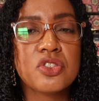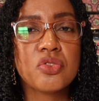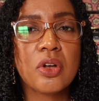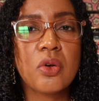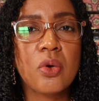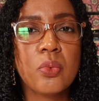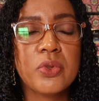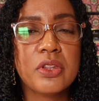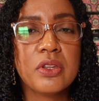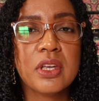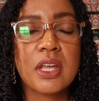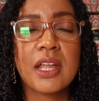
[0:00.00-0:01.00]
struggle with,
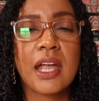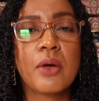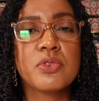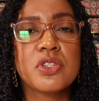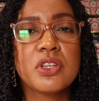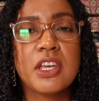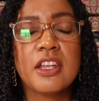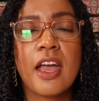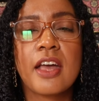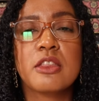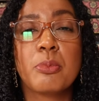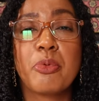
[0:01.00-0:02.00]
look, like I was looking
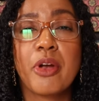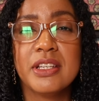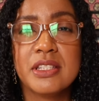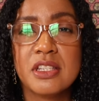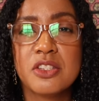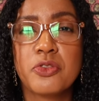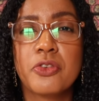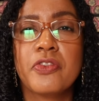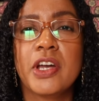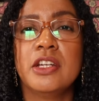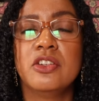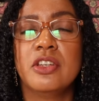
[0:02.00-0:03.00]
at the prices for
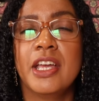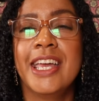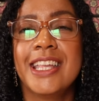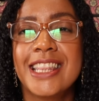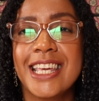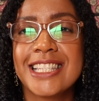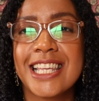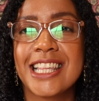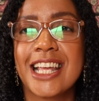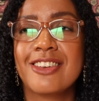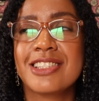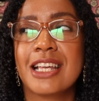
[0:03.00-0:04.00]
vinyl and things like
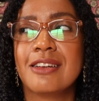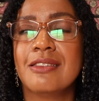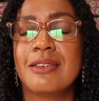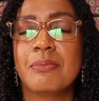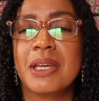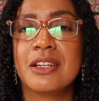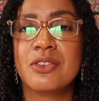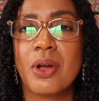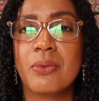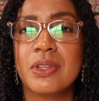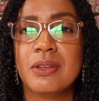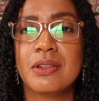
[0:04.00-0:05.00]
that, and I was like, oh man, do I
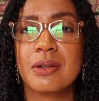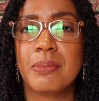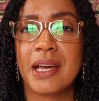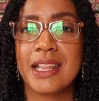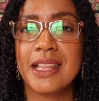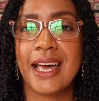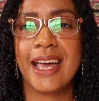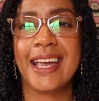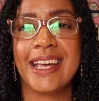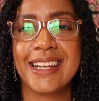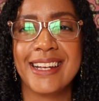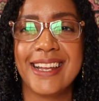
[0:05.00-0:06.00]
really want to buy
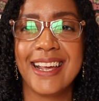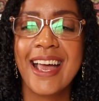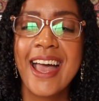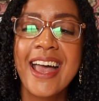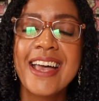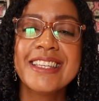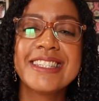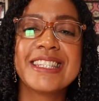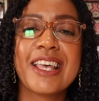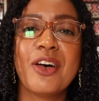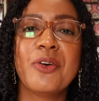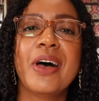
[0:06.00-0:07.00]
that?
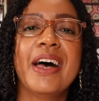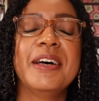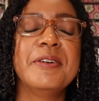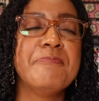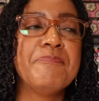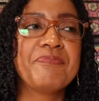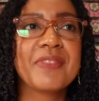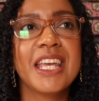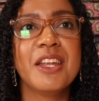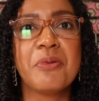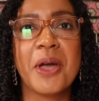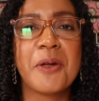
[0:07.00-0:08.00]
So um,
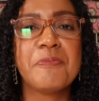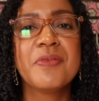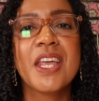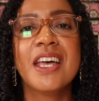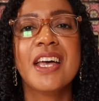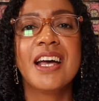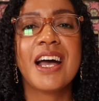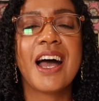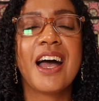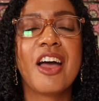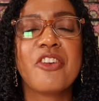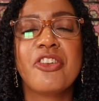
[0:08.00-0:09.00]
anyway,
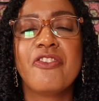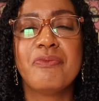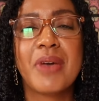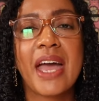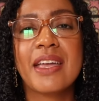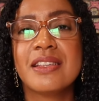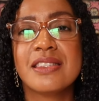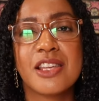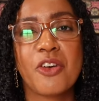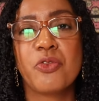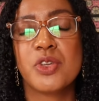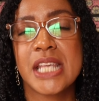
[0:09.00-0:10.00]
Uh, the bag
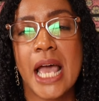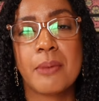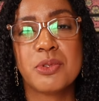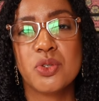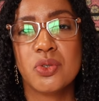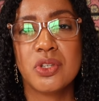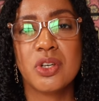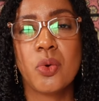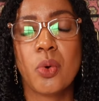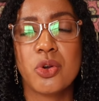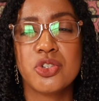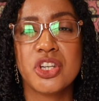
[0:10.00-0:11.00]
itself was absolutely
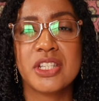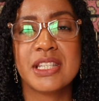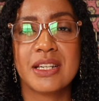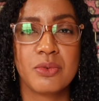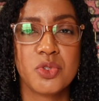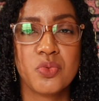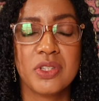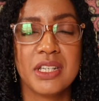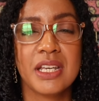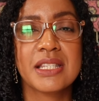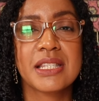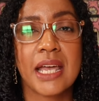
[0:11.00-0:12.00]
gorgeous, and I was really
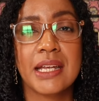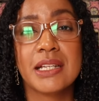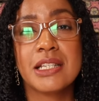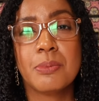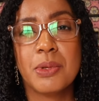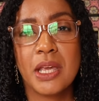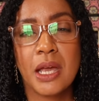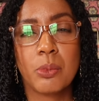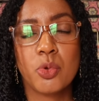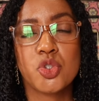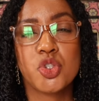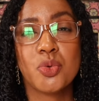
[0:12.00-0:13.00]
excited to be
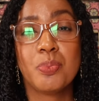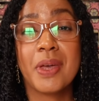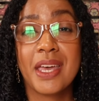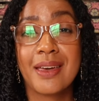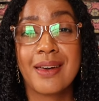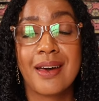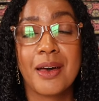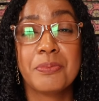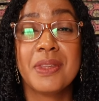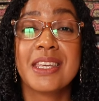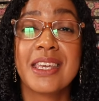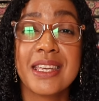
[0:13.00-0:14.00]
able to pick
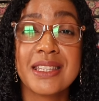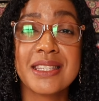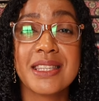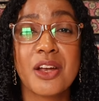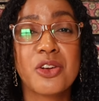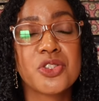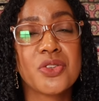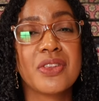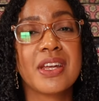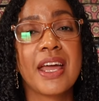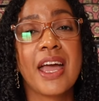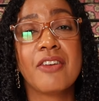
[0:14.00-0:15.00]
up the kits there so
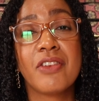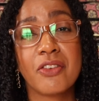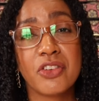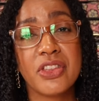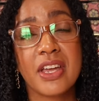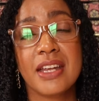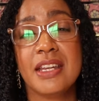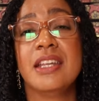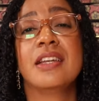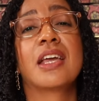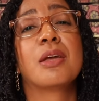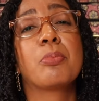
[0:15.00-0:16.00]
that I have everything I need
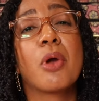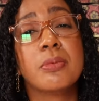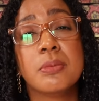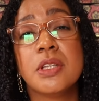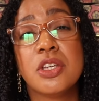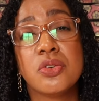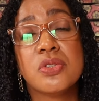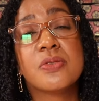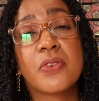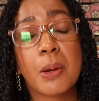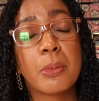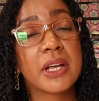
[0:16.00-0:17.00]
and I can probably use
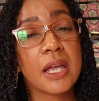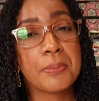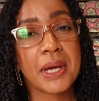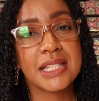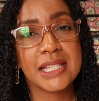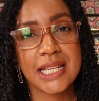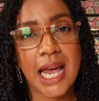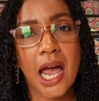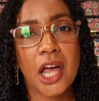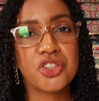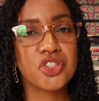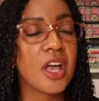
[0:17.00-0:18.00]
fabric in my
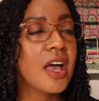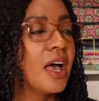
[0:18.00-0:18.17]
stash.